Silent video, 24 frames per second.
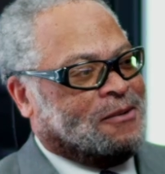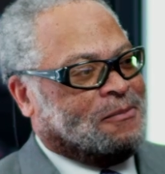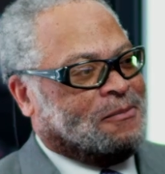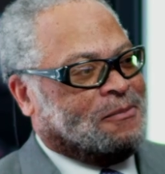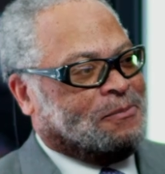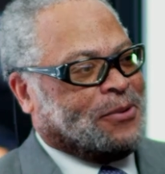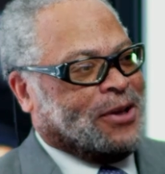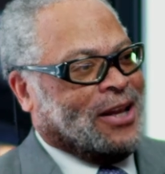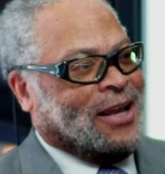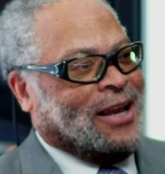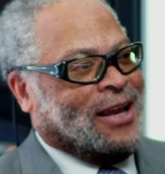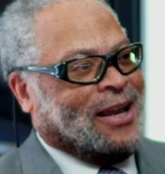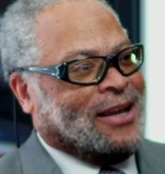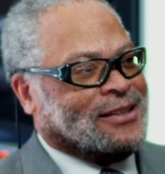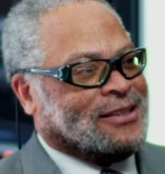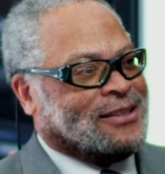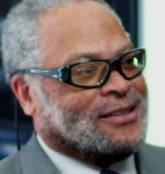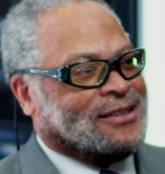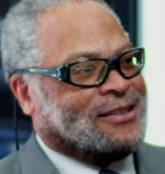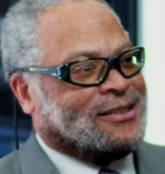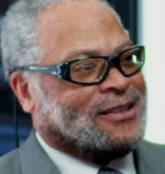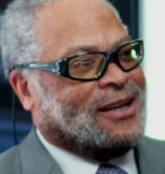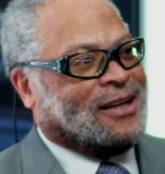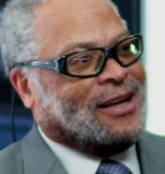
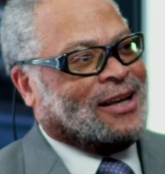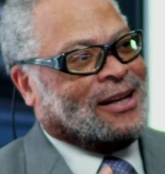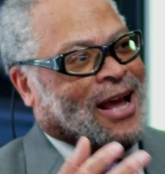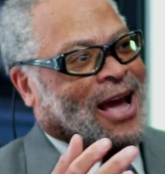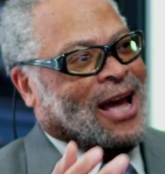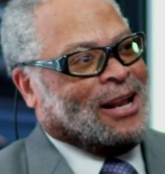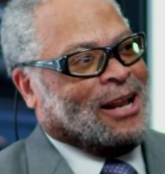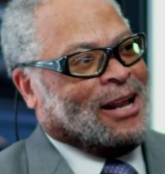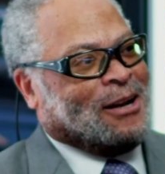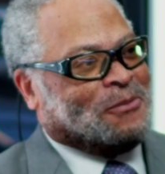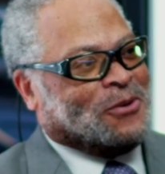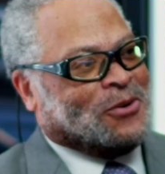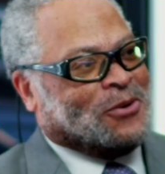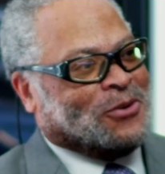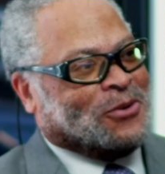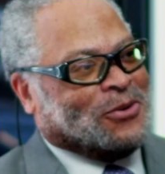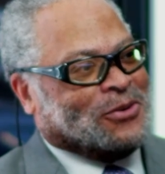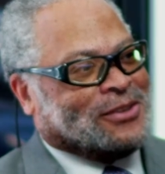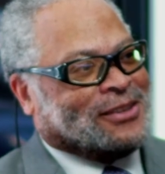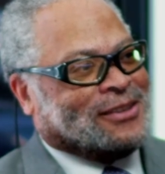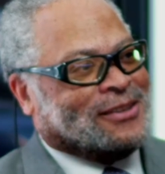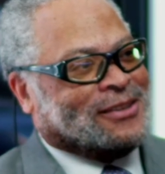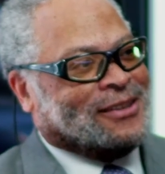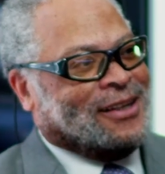plants and
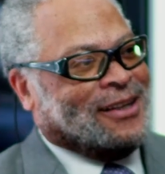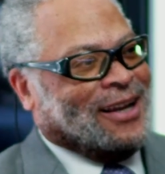animals,